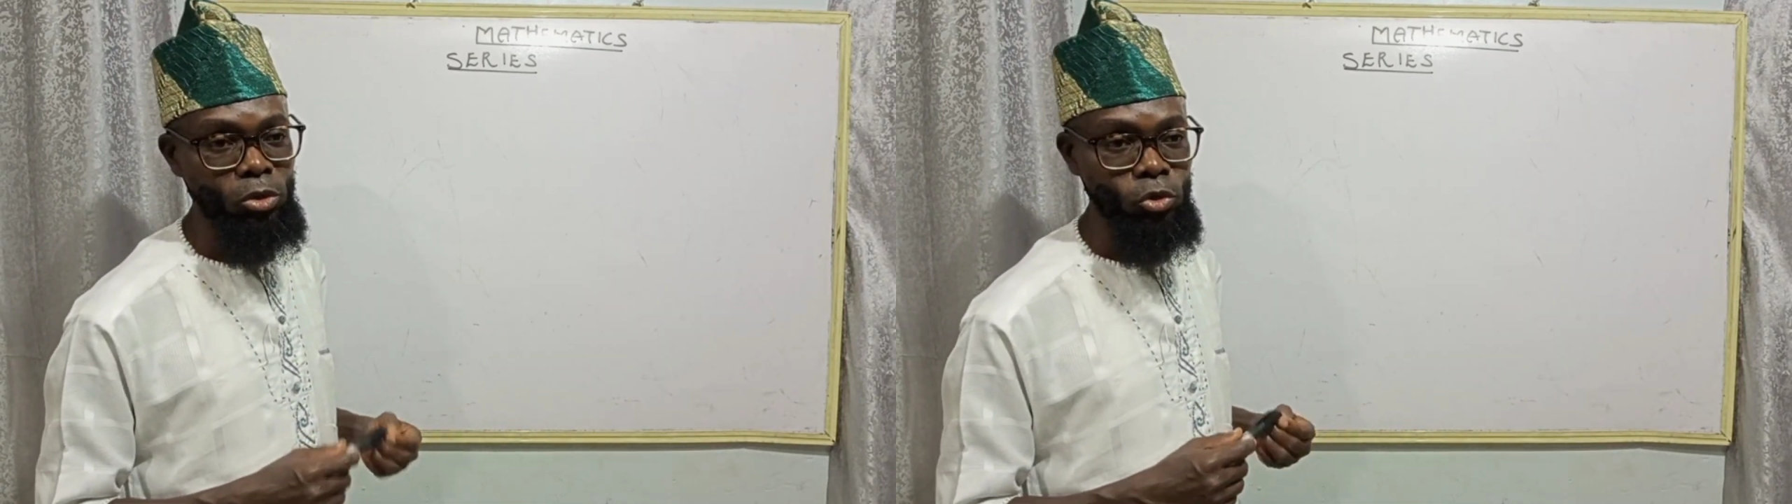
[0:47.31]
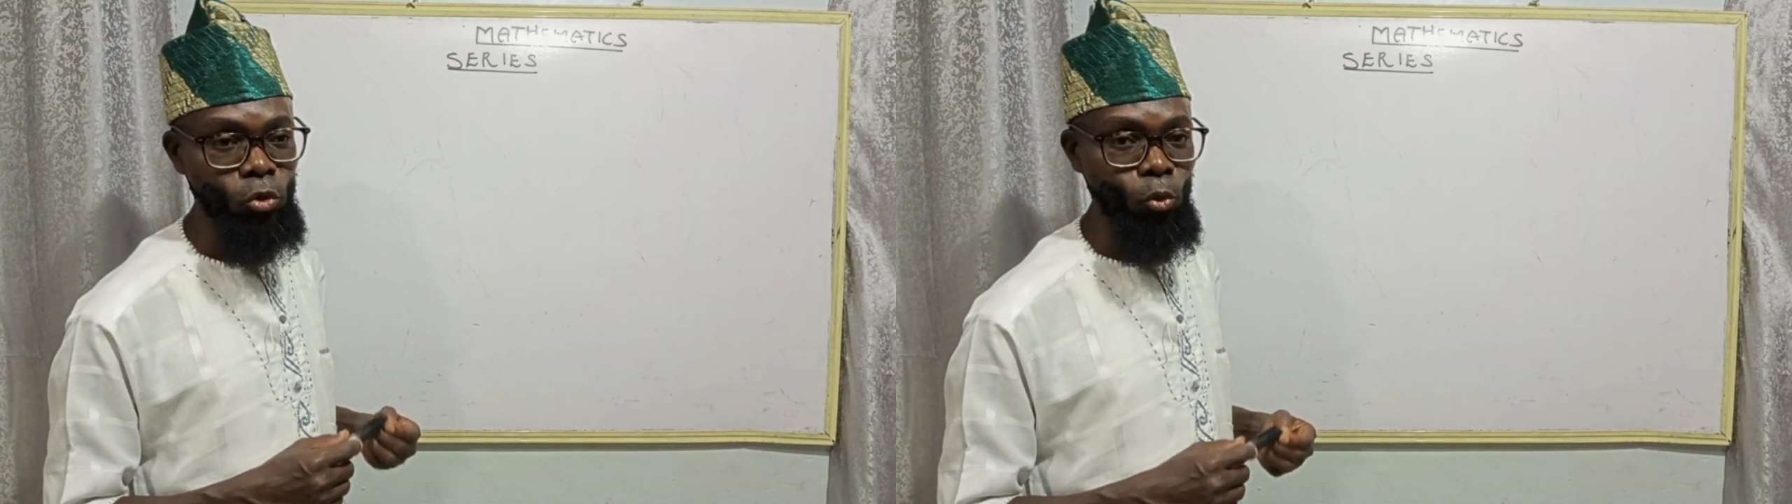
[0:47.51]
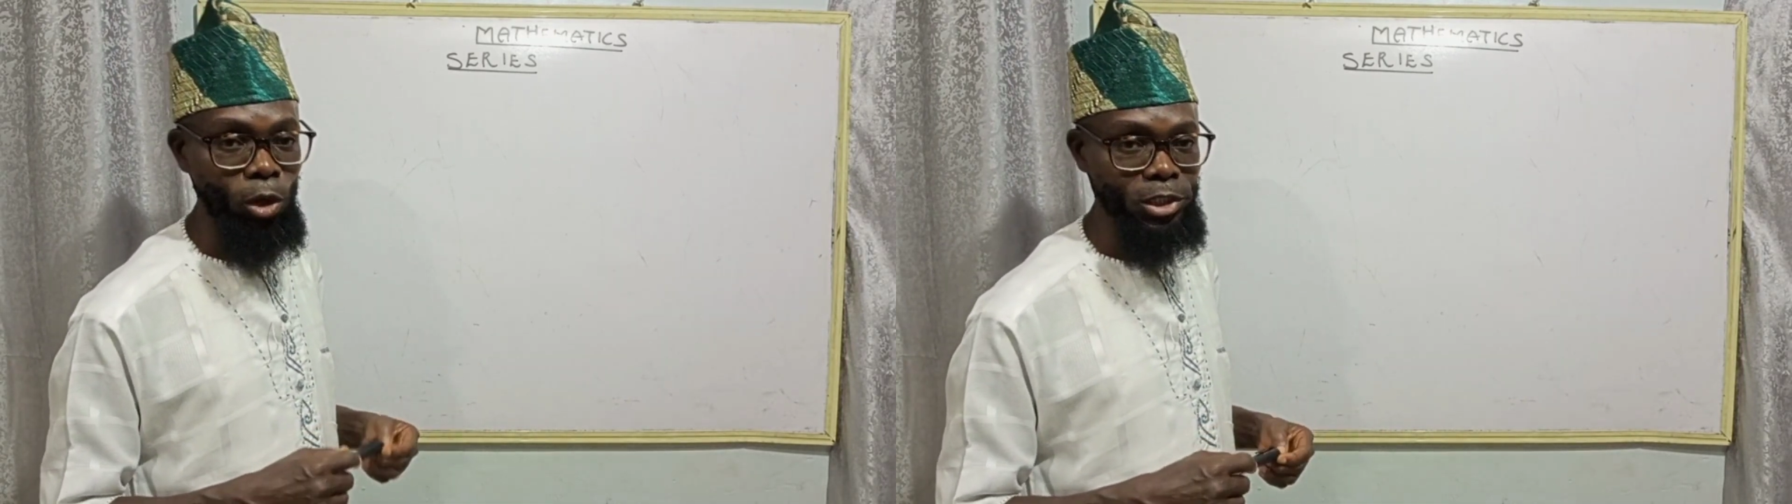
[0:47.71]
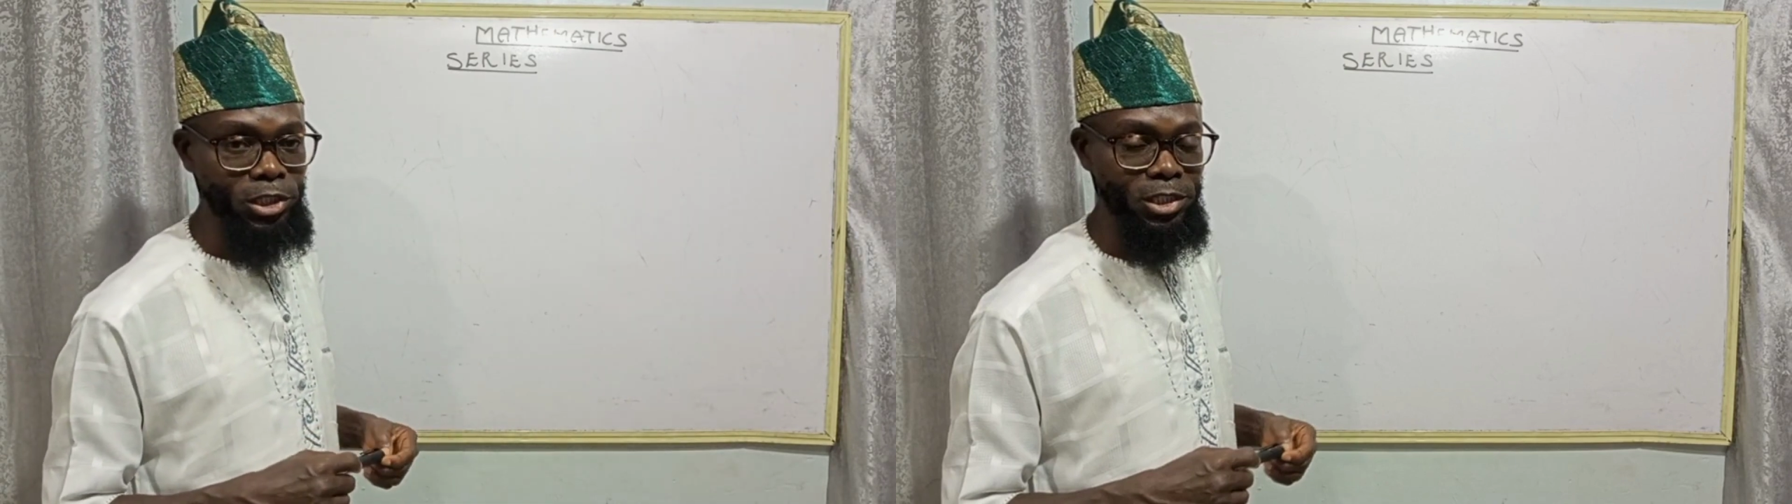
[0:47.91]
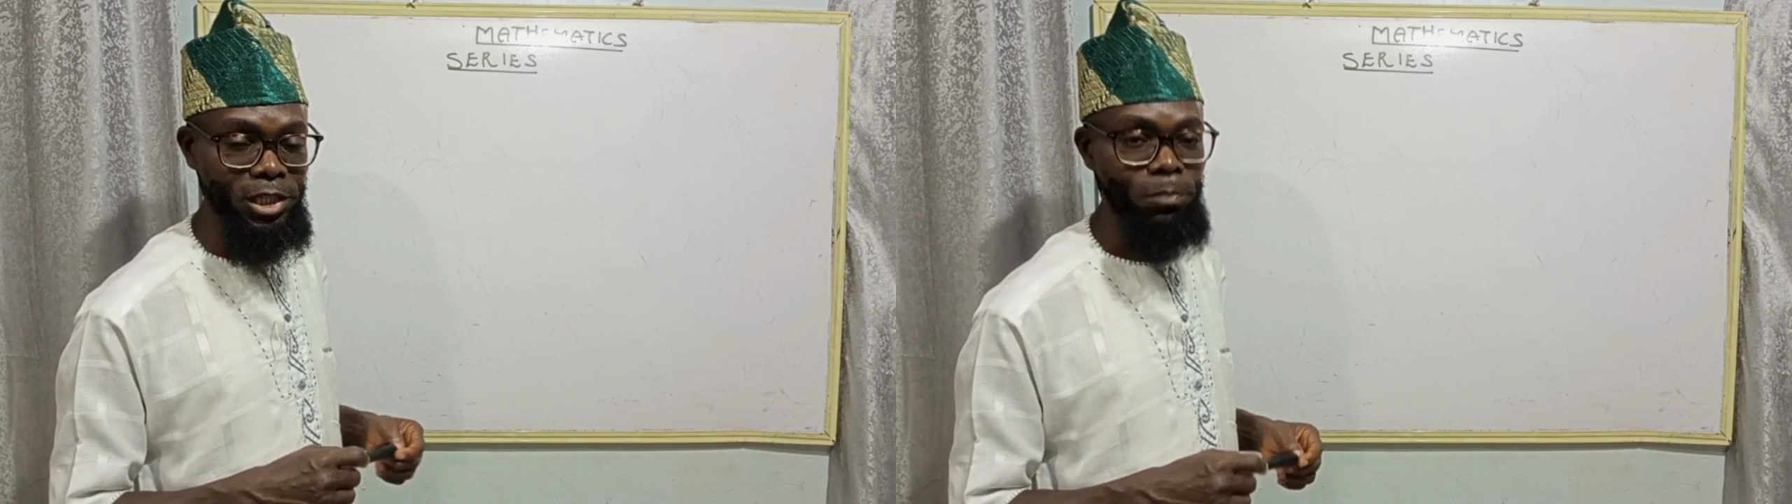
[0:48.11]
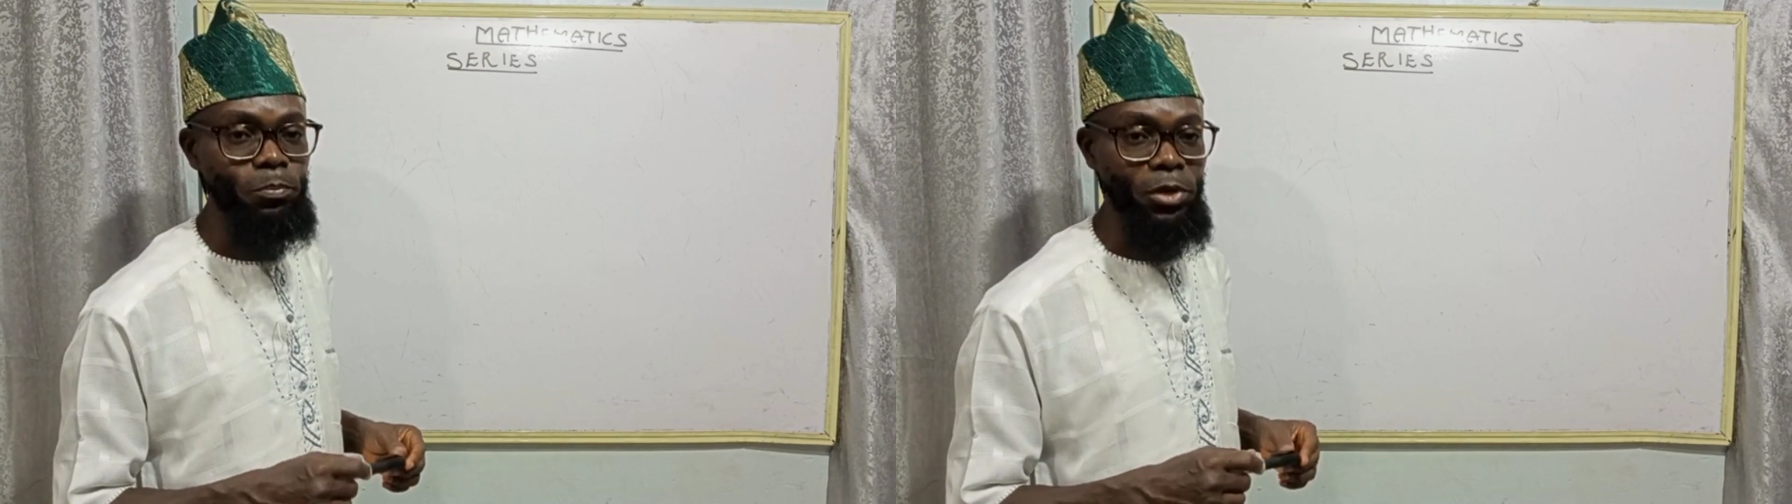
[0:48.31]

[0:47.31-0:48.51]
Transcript: to watch the